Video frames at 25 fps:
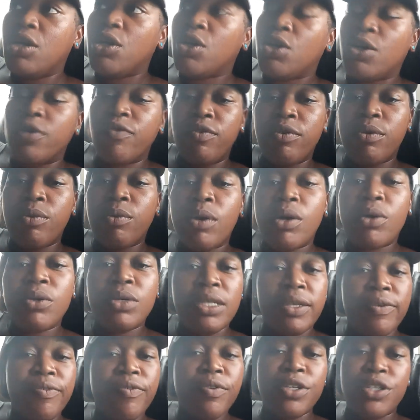Now, if you
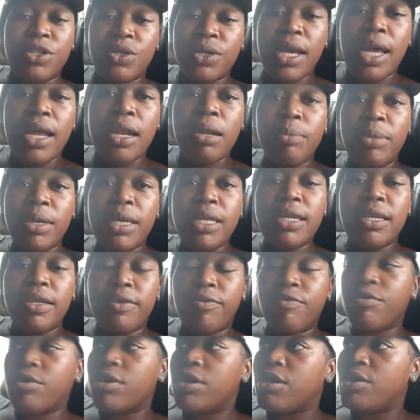want different, you got to be
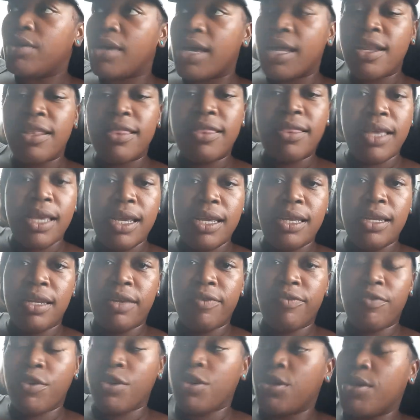different. You got to think
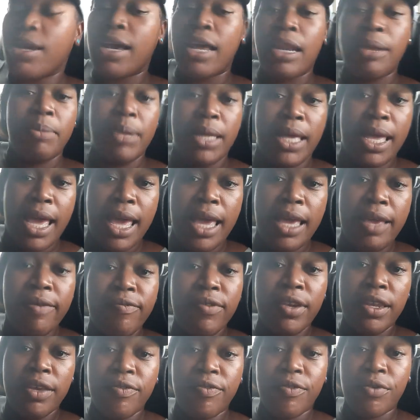different. You got to
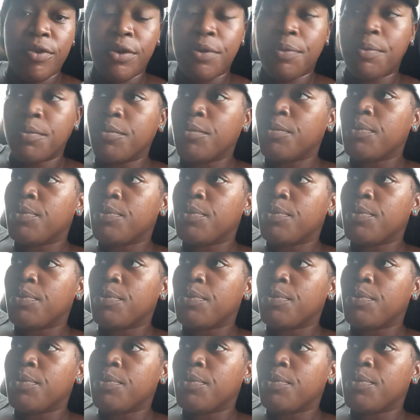behave different.